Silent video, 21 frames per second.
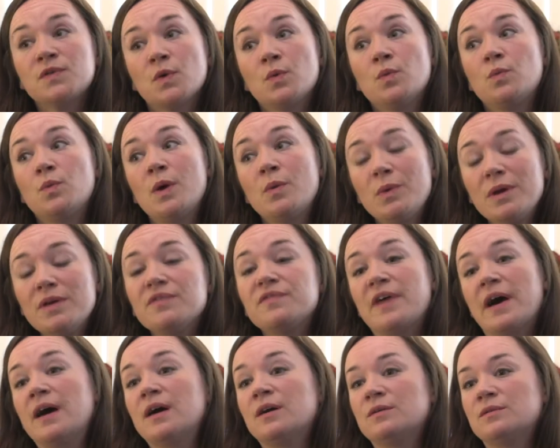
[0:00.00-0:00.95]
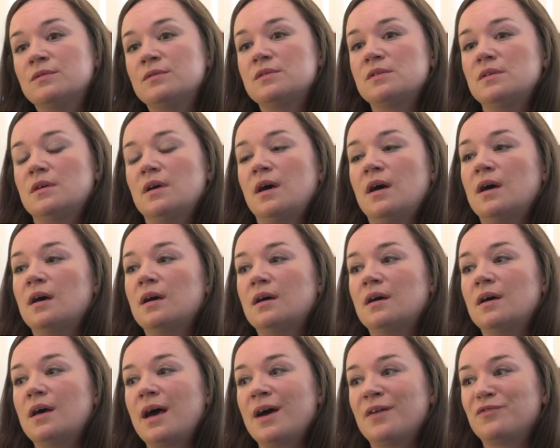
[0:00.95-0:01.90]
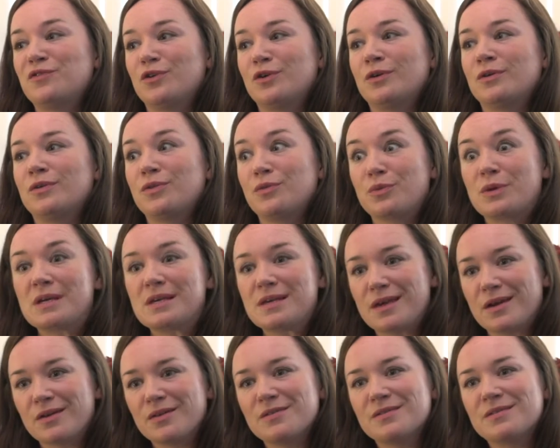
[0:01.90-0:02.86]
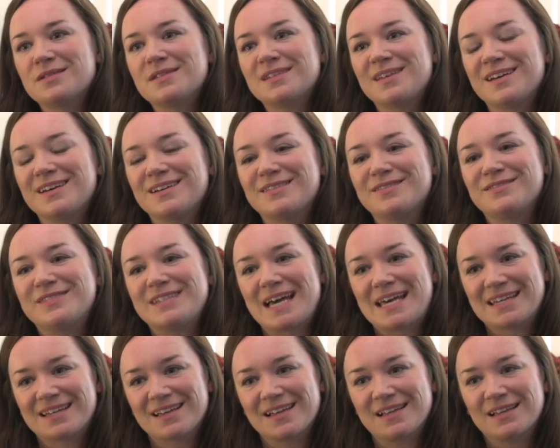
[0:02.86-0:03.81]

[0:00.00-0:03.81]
So, what we found uh, after three years of data